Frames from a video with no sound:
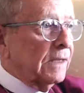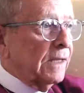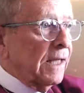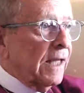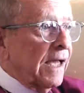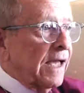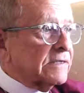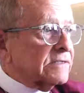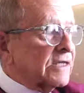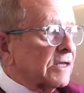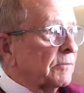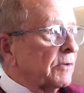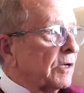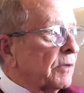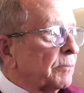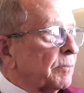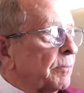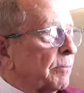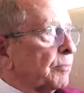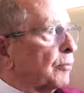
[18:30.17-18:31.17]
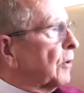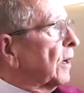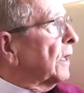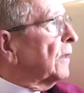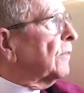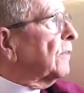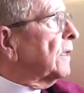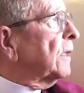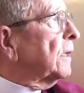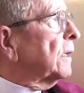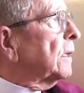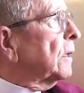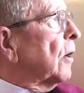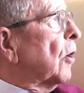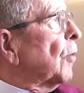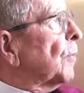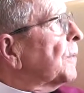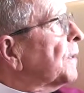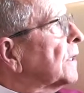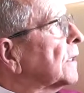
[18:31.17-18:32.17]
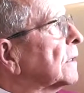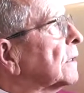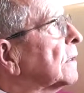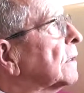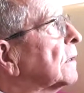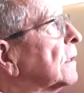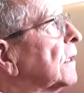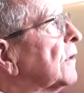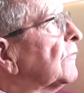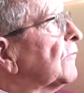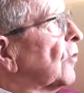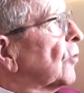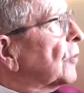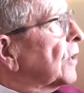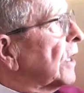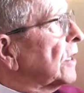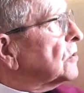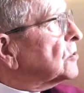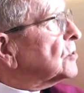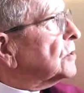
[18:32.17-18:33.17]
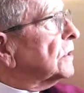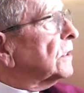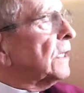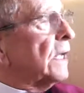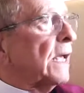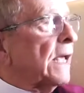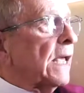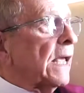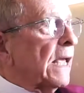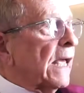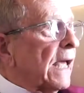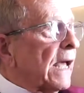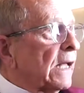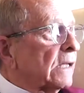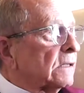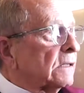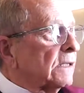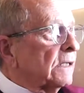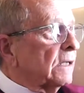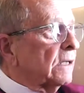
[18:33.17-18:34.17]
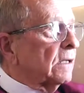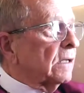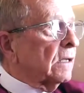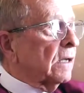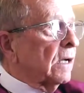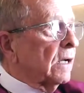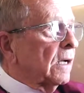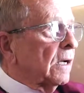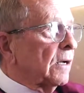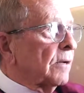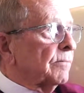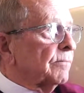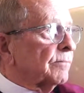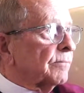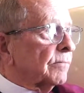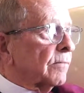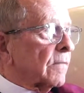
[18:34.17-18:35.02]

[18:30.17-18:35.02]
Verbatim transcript: asking me to pray the opening invocation at the um,